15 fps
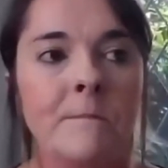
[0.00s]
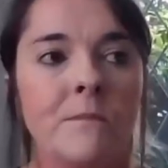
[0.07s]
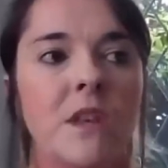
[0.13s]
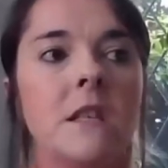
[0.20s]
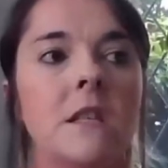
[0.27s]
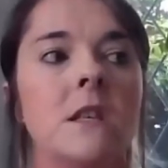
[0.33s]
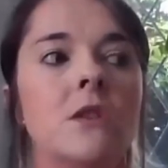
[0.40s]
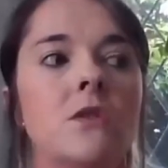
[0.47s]

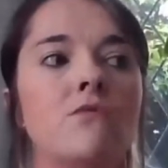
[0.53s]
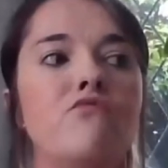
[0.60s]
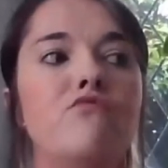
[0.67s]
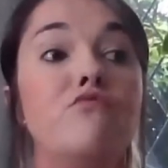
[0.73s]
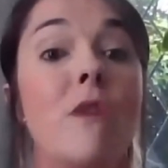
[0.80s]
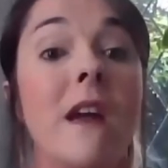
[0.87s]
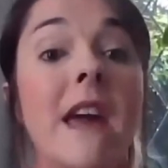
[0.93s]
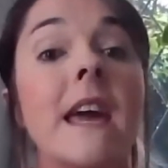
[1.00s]
This is a
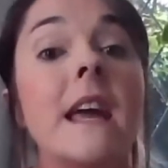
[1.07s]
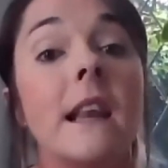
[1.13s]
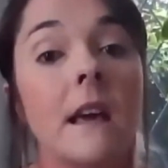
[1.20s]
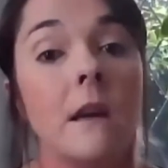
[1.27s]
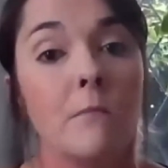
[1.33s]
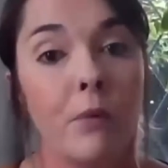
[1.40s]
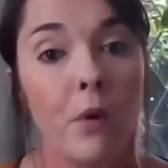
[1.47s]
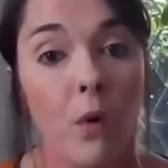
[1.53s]
really
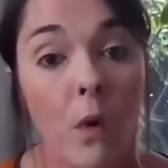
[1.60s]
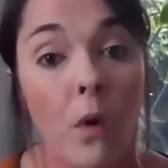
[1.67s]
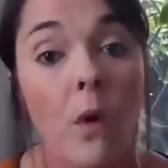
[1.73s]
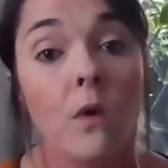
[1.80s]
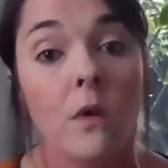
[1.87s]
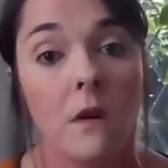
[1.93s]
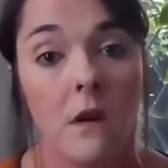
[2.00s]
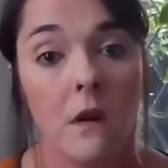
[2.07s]

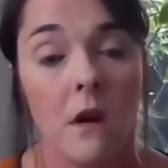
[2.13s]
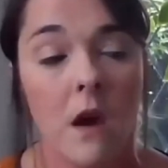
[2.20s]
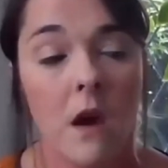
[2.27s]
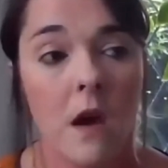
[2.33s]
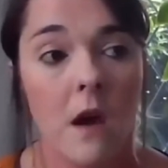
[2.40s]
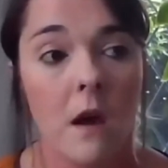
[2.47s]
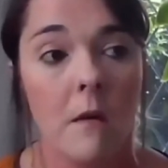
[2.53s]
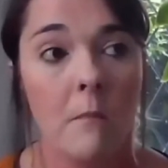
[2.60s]
important
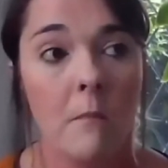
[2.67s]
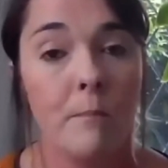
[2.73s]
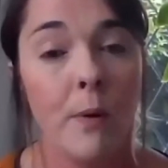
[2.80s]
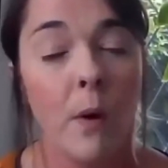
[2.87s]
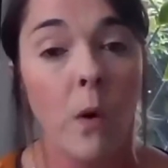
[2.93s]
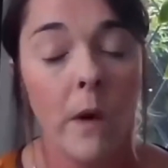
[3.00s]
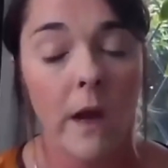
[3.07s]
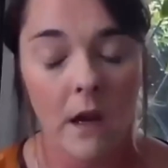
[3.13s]

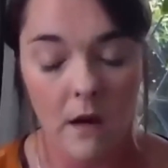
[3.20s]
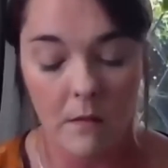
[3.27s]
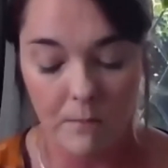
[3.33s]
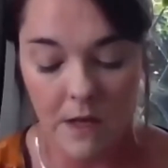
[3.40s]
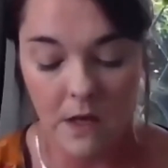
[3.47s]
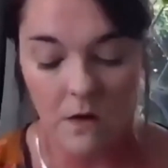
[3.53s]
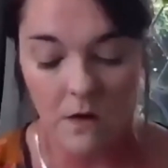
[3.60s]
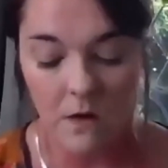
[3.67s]
point
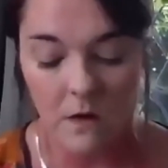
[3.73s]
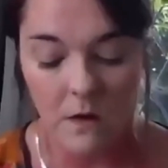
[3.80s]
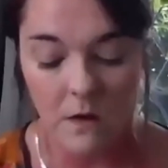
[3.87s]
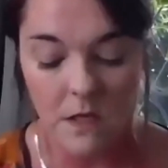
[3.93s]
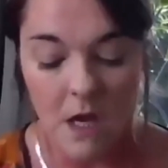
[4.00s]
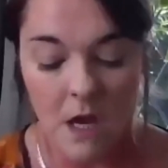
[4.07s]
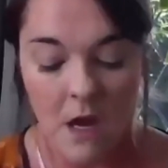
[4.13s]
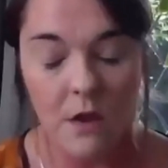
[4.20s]

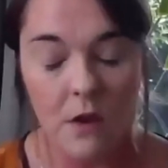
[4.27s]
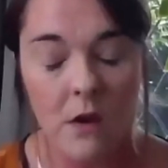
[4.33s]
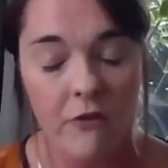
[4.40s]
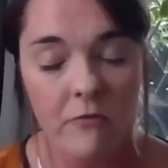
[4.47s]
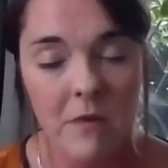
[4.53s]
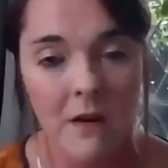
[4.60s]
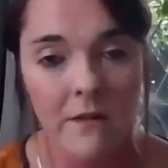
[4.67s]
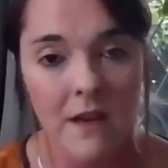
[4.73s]
because the
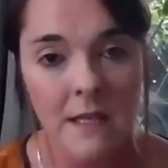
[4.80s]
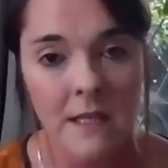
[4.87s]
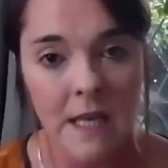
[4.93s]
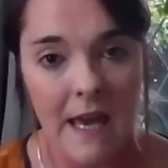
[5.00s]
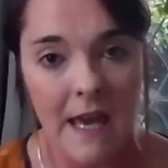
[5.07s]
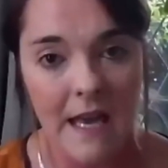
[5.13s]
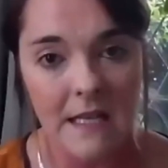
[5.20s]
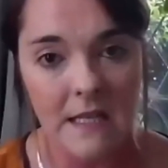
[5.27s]
government have
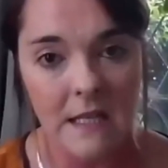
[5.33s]
indicated